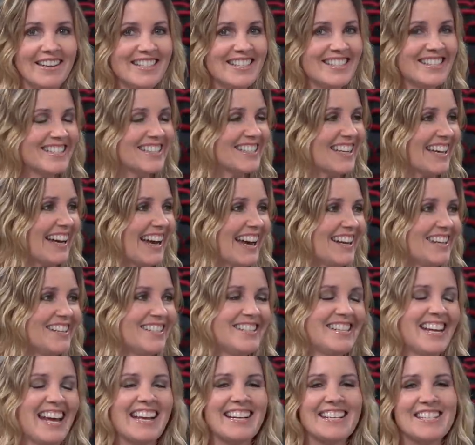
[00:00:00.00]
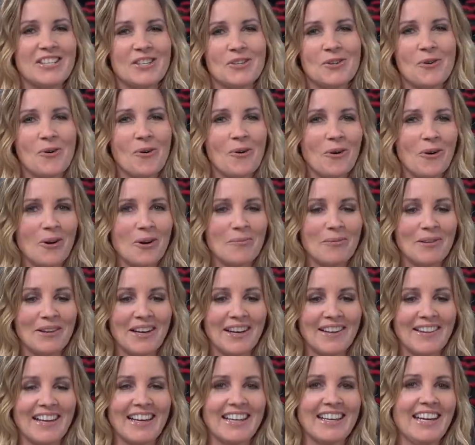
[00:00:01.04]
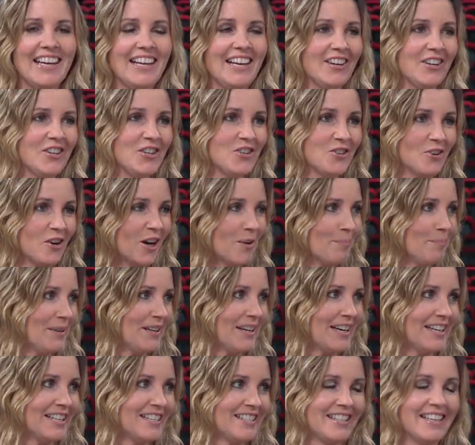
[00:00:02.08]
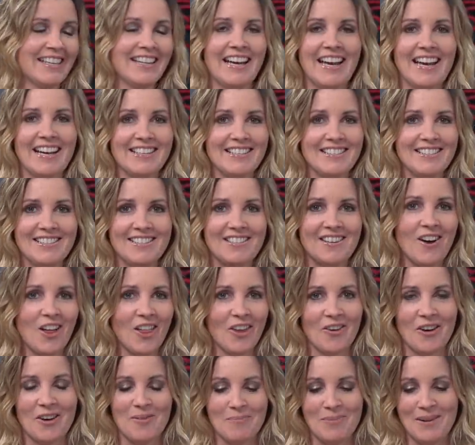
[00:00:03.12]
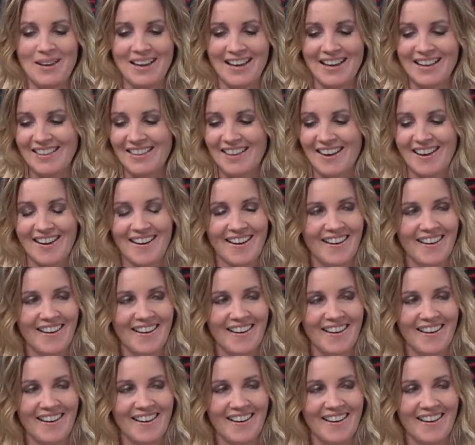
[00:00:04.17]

it's just like and dancing horribly and like getting drunk because they can't tolerate taking two there.